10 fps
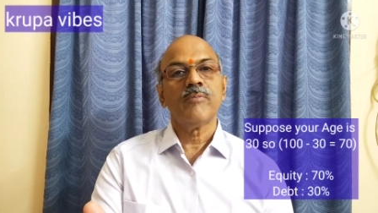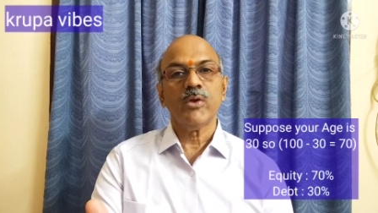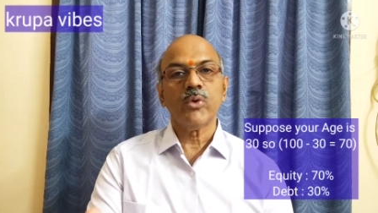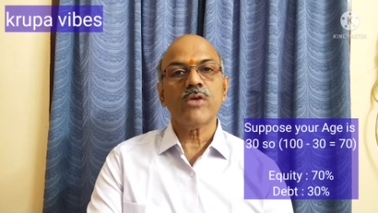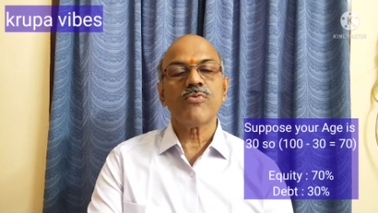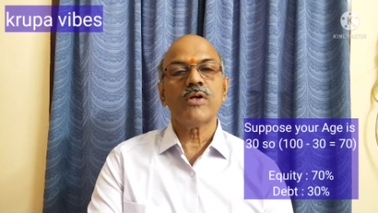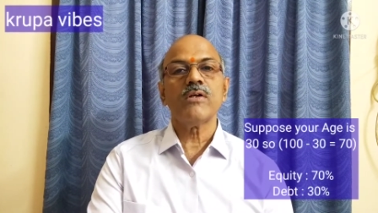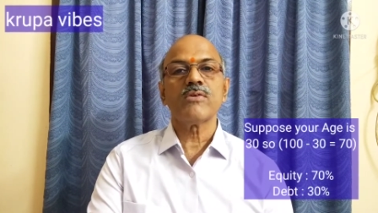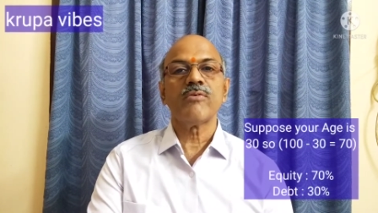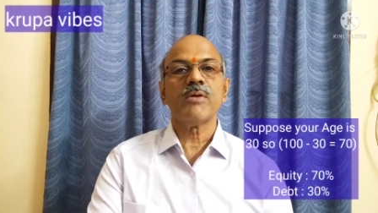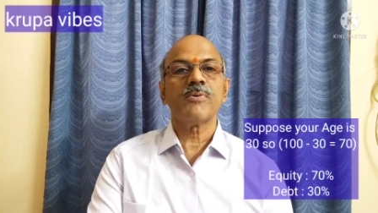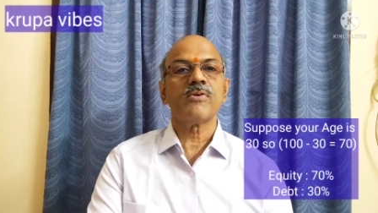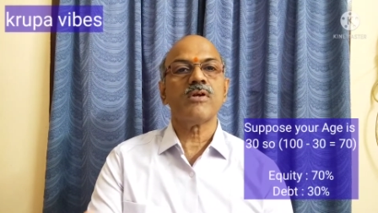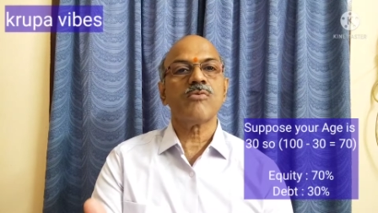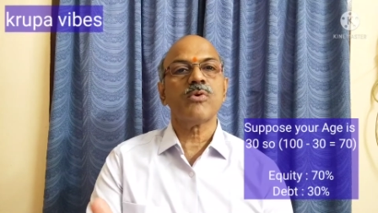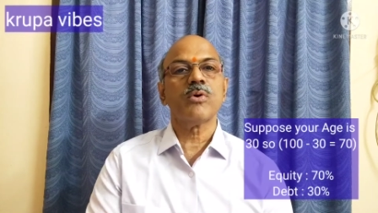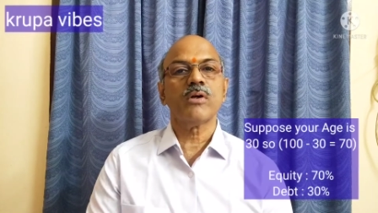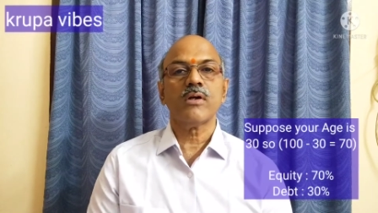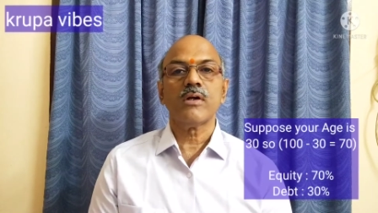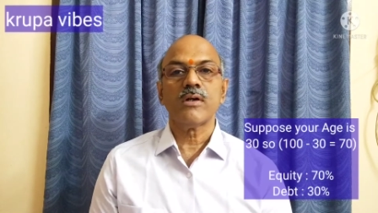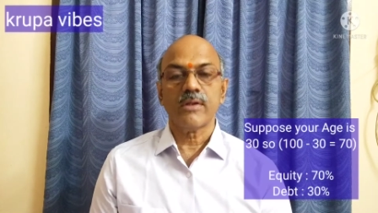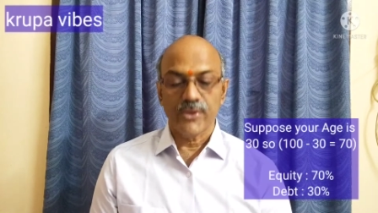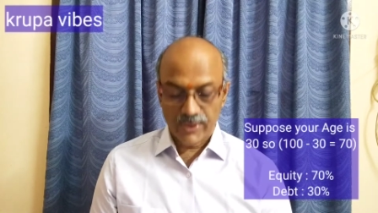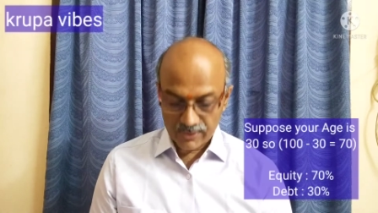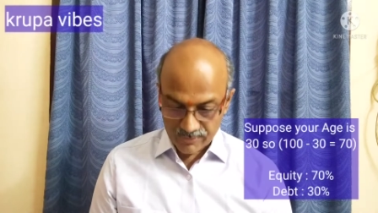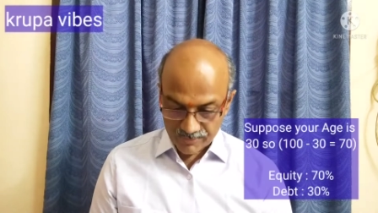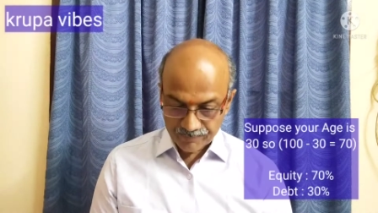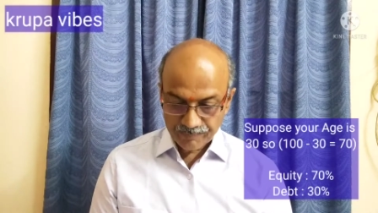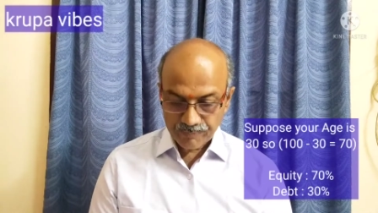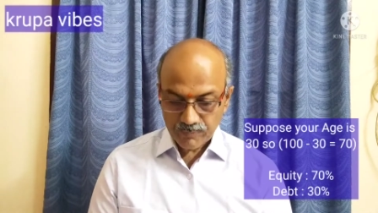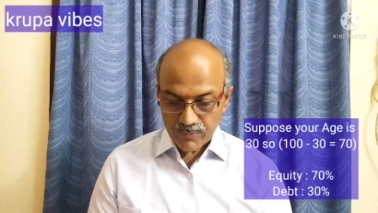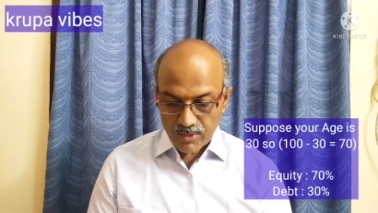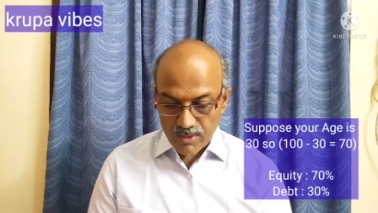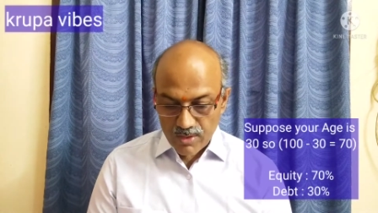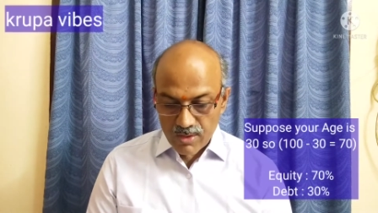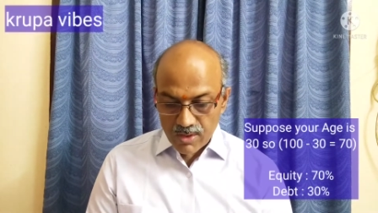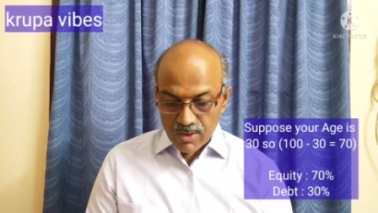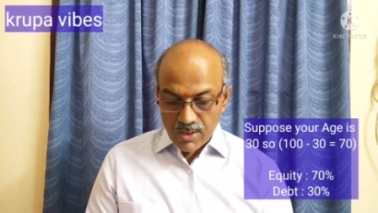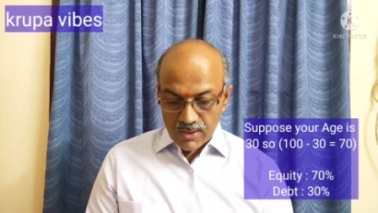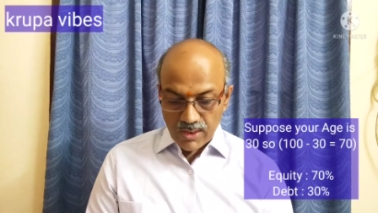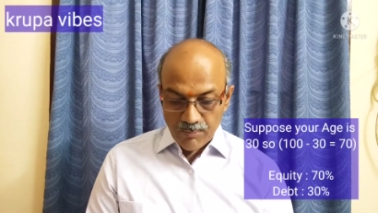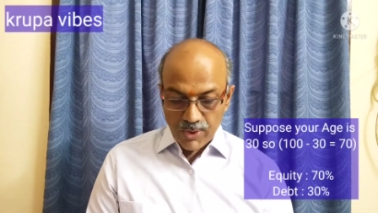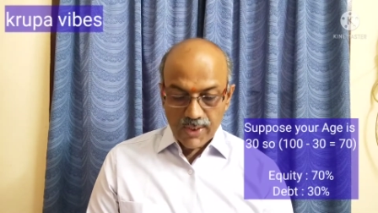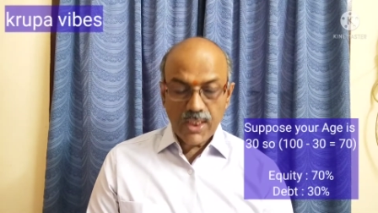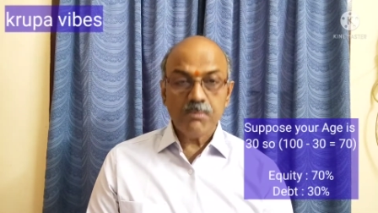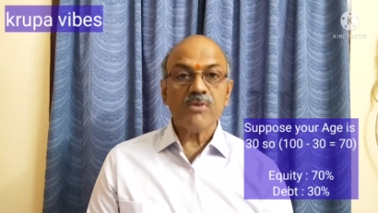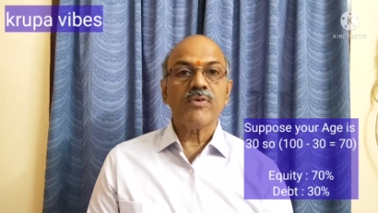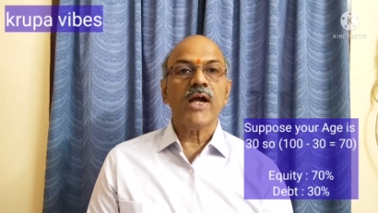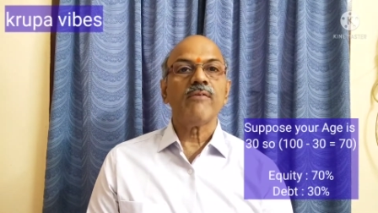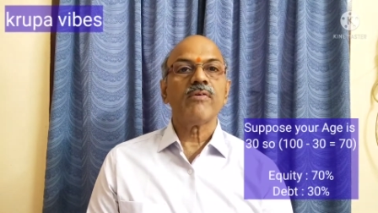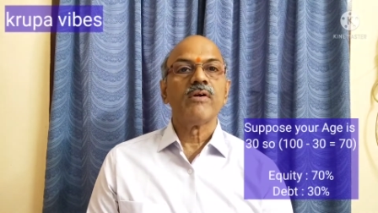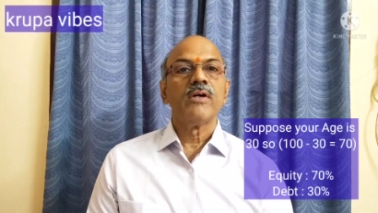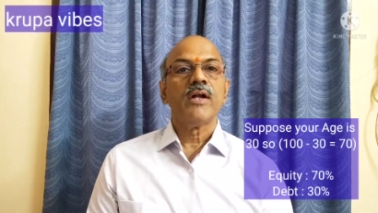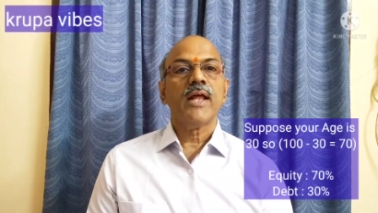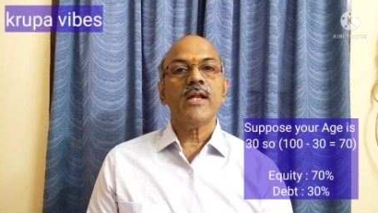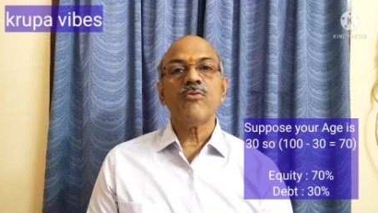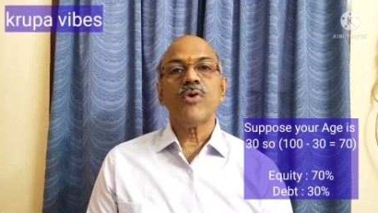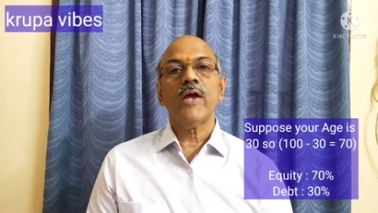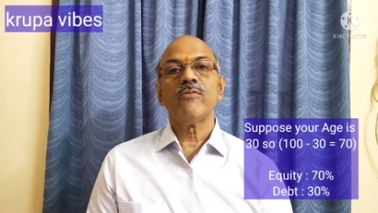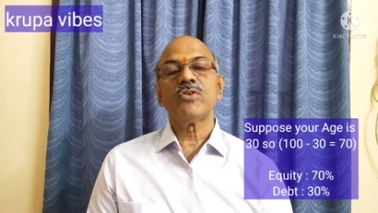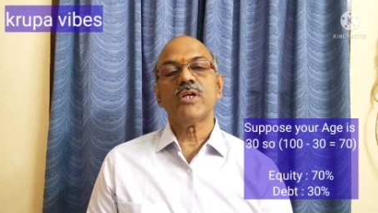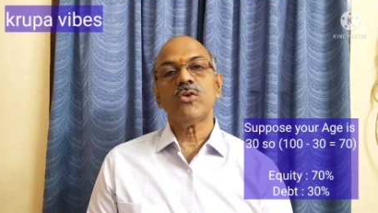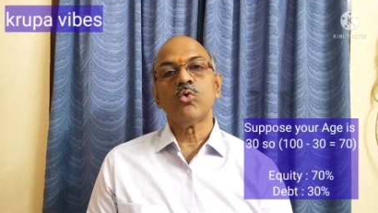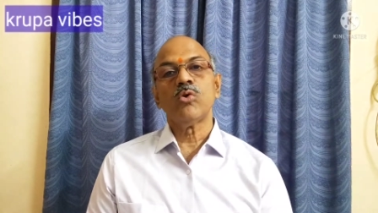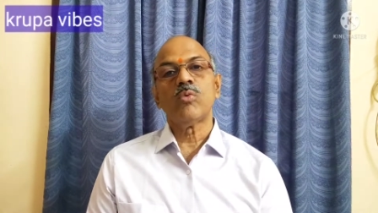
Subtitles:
equity fund, 70% of your earnings. Then point number 5, 10-5-3 rule.